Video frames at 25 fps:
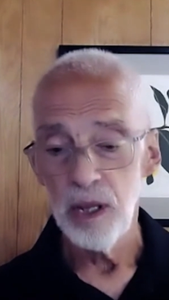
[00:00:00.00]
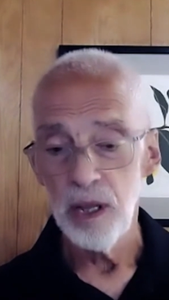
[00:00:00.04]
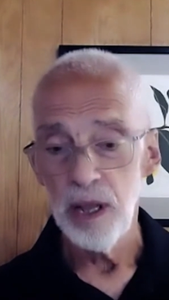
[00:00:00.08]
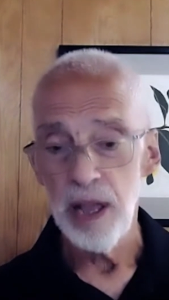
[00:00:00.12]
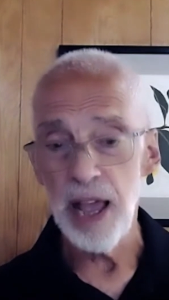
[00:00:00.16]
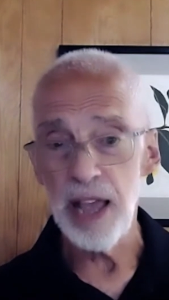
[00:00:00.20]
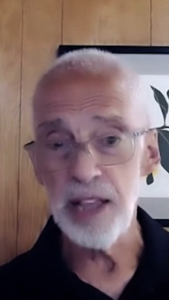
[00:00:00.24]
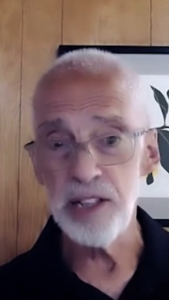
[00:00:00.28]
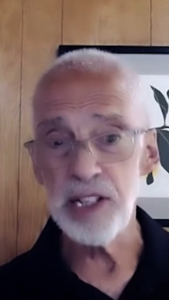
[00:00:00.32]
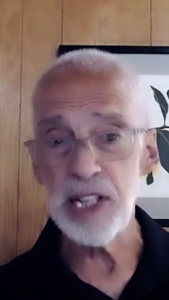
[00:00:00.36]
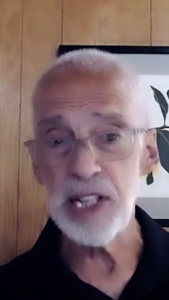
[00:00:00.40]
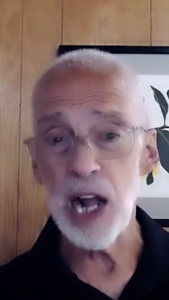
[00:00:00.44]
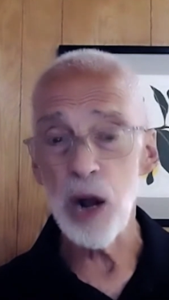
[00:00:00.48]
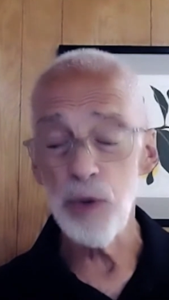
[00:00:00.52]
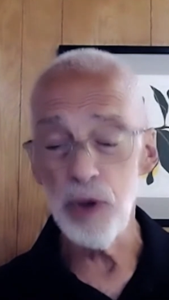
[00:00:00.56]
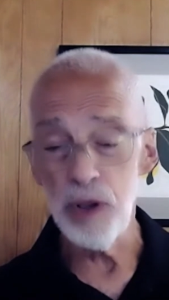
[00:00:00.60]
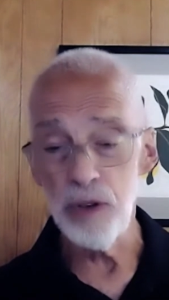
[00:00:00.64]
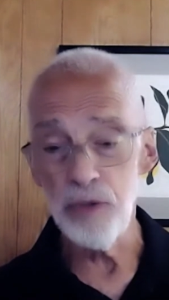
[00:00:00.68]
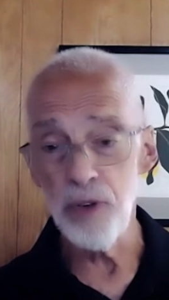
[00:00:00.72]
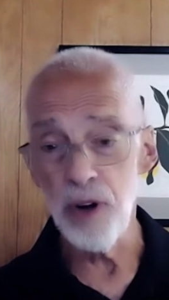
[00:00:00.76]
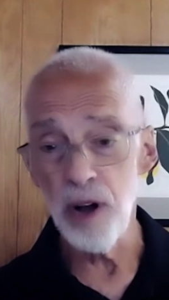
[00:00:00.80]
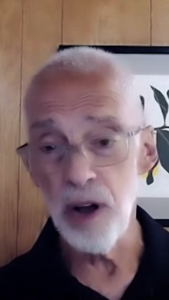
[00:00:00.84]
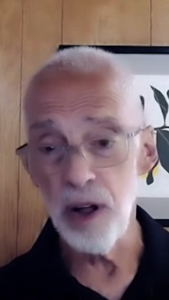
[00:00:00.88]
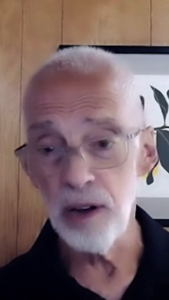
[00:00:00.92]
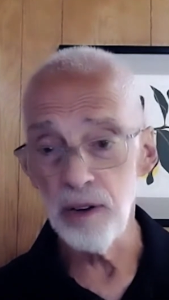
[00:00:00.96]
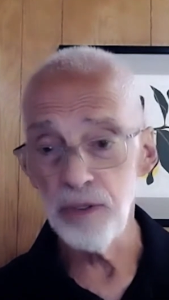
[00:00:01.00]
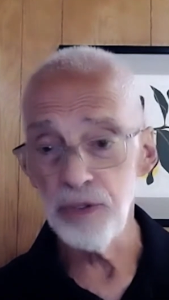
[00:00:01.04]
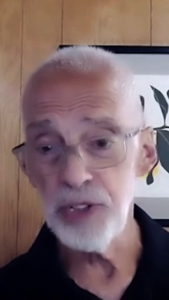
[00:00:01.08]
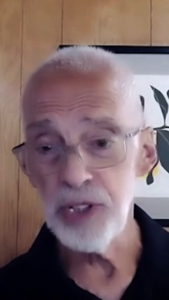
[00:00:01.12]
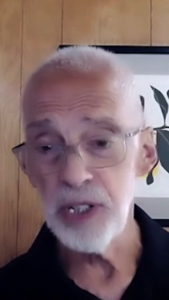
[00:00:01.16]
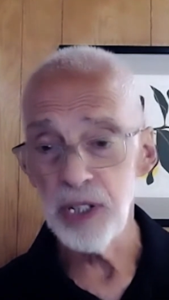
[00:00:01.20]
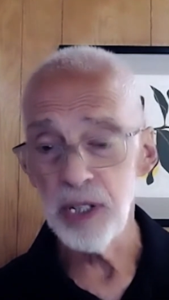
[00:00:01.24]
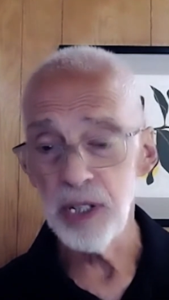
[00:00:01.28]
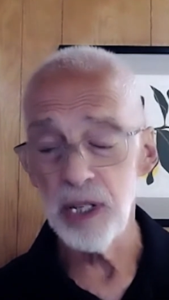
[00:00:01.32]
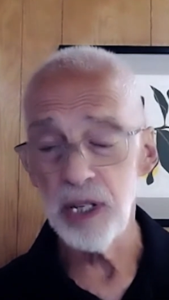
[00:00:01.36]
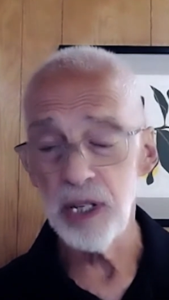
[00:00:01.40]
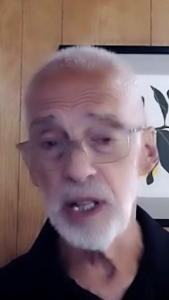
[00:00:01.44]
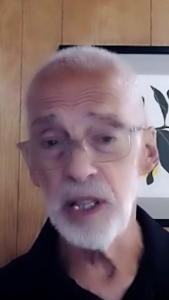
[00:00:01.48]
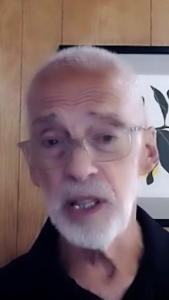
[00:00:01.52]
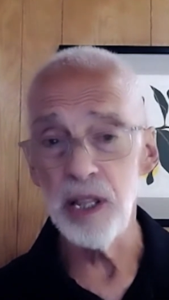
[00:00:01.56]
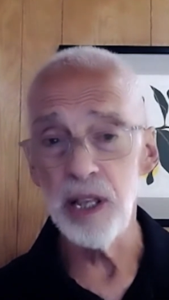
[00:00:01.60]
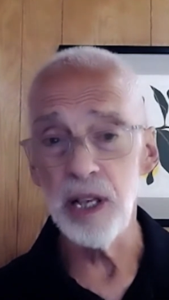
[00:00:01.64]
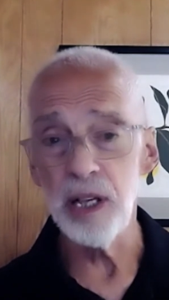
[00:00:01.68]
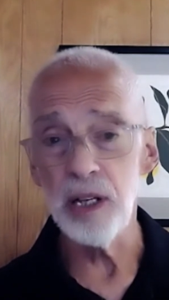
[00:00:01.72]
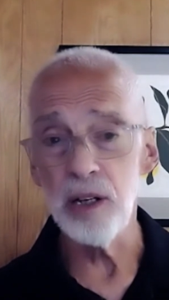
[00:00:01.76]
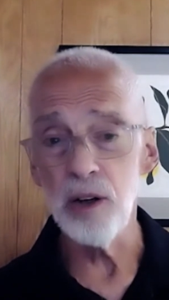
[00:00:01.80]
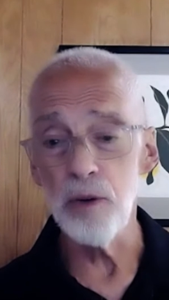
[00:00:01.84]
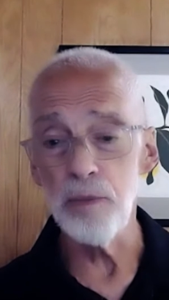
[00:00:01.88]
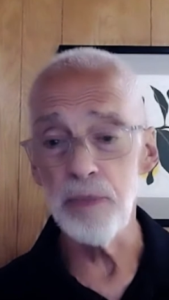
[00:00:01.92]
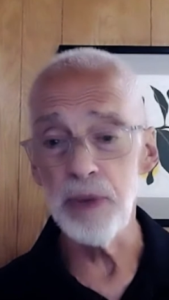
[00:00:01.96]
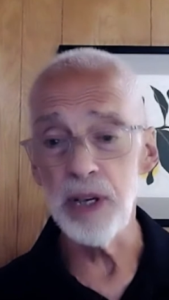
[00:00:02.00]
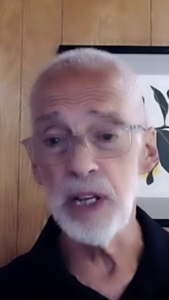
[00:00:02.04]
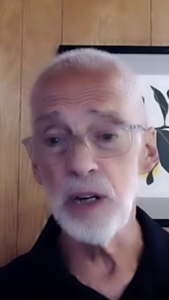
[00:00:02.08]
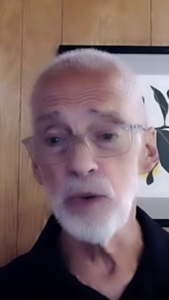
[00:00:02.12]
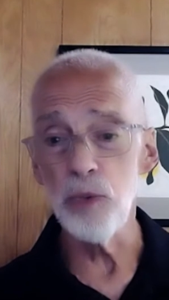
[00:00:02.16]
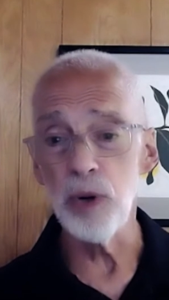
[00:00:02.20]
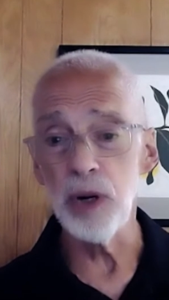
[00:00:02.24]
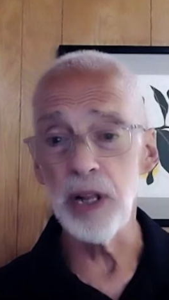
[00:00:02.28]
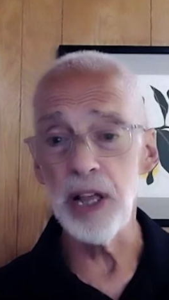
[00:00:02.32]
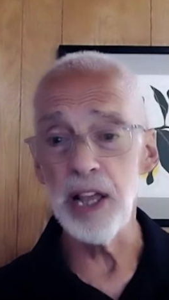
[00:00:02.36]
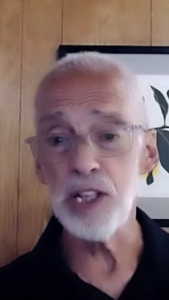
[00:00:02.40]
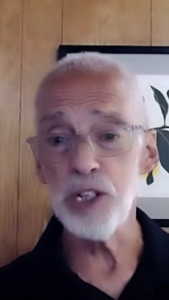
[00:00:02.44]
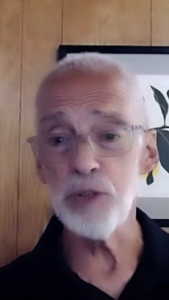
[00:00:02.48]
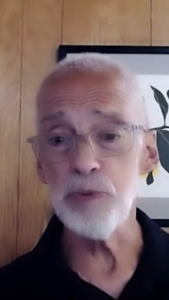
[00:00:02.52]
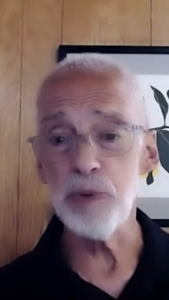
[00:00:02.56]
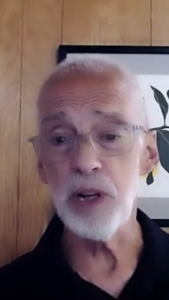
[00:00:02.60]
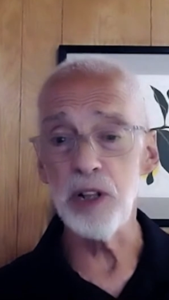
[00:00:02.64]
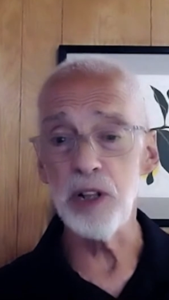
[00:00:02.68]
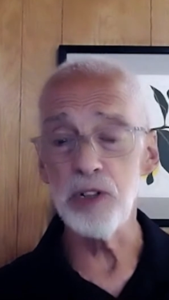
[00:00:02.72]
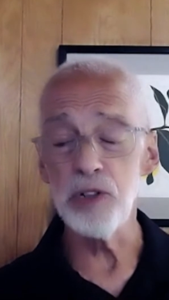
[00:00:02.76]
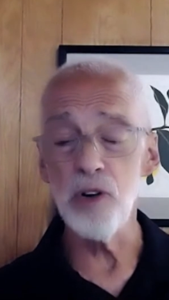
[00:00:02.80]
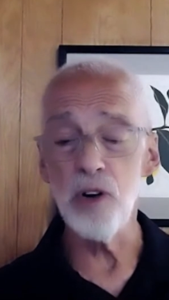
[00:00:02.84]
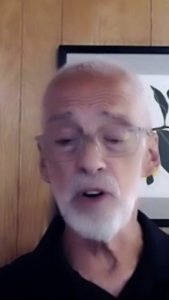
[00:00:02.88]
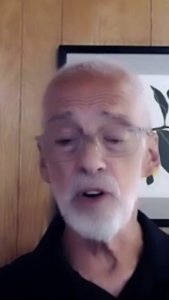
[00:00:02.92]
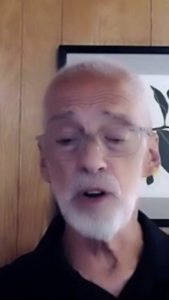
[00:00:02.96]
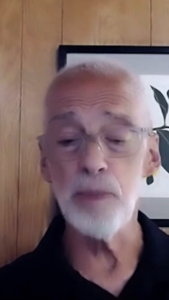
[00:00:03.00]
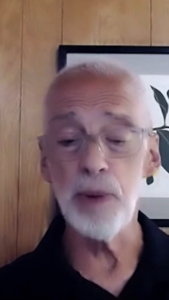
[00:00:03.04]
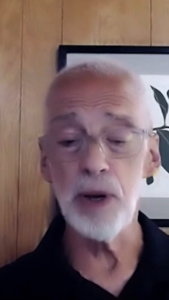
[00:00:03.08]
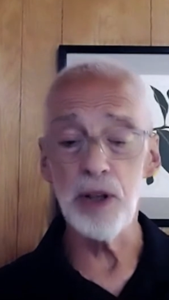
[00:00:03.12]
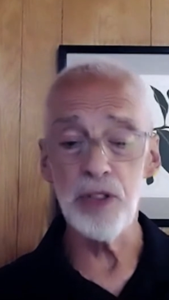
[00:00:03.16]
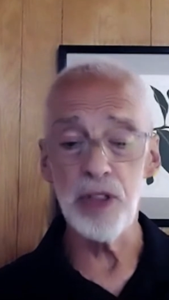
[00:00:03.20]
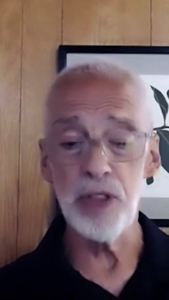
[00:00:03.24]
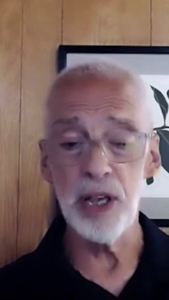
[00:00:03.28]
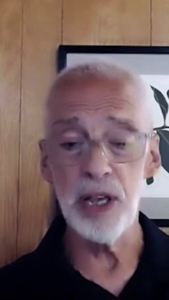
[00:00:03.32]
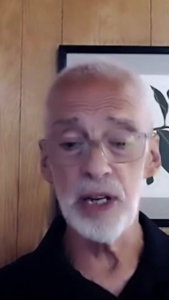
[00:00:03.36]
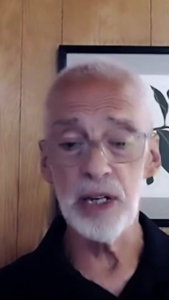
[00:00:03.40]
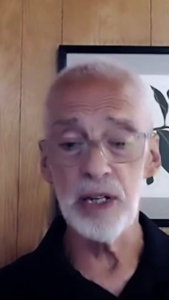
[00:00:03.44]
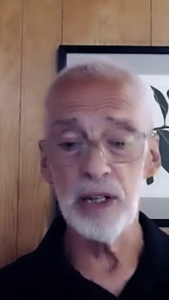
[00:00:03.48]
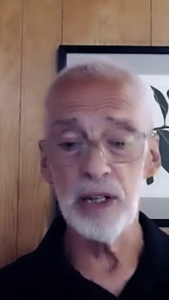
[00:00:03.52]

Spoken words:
has now evolved, and I think Omid will ask me to talk about that.